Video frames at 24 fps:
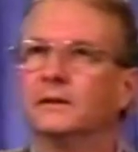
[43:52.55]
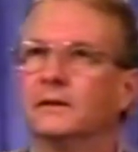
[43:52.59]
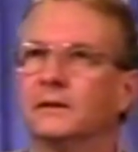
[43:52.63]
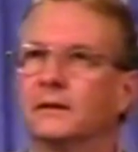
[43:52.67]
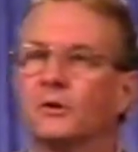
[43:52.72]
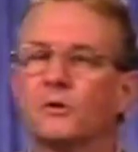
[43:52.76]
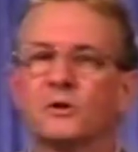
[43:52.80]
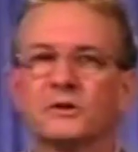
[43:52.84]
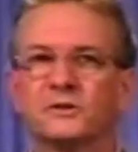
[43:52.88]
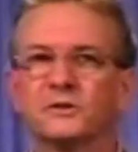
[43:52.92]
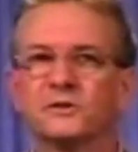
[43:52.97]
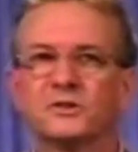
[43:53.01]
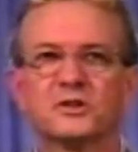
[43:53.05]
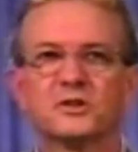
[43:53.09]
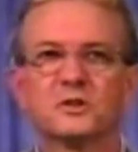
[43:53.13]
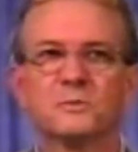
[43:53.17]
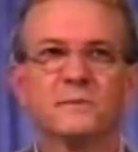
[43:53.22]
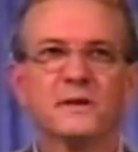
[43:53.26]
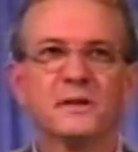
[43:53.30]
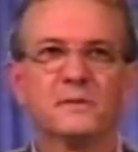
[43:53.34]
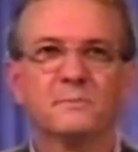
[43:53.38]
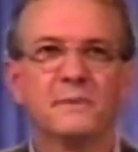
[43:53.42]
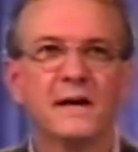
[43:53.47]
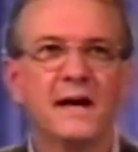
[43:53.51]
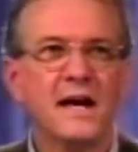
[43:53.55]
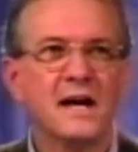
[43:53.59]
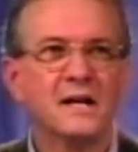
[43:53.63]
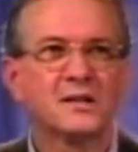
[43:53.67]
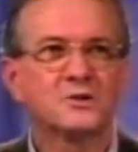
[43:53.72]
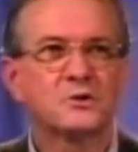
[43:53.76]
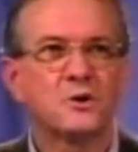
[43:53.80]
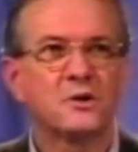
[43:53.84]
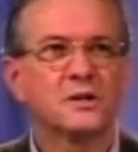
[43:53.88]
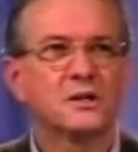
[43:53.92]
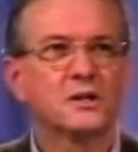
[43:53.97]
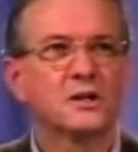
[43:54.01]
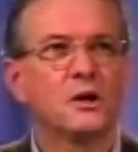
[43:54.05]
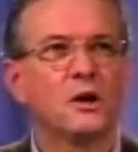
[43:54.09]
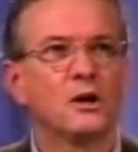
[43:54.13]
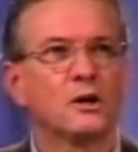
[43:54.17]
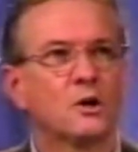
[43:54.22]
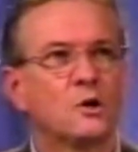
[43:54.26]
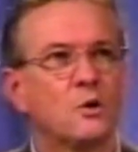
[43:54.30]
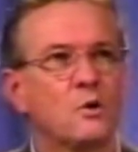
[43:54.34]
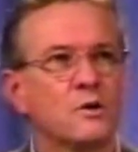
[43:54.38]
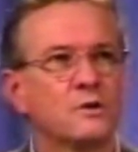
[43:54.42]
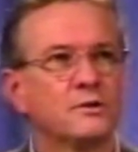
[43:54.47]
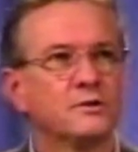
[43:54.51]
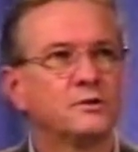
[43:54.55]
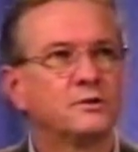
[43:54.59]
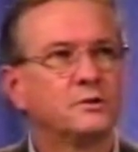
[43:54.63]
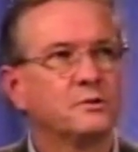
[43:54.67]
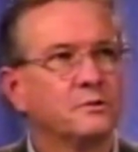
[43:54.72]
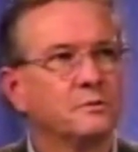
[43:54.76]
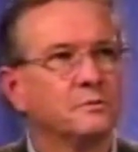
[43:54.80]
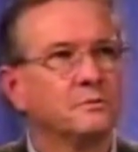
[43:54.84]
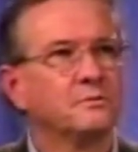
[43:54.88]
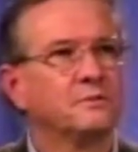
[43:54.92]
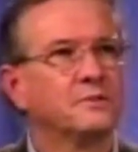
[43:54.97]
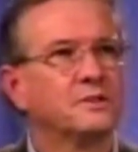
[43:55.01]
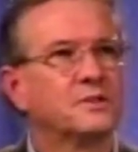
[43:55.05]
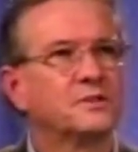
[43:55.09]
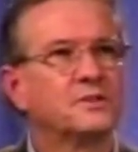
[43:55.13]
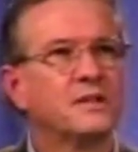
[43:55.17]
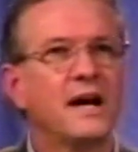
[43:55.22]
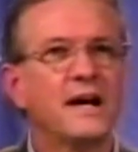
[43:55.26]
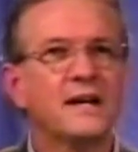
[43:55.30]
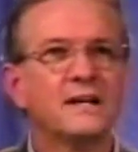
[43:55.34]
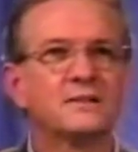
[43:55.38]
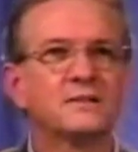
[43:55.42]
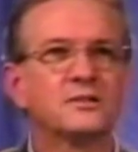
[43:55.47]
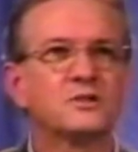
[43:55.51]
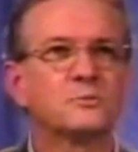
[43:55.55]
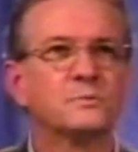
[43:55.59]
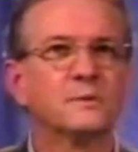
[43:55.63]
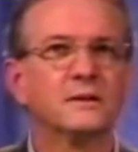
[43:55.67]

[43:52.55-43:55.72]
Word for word: Of course, it was just a big bang, started it all according to the scientists,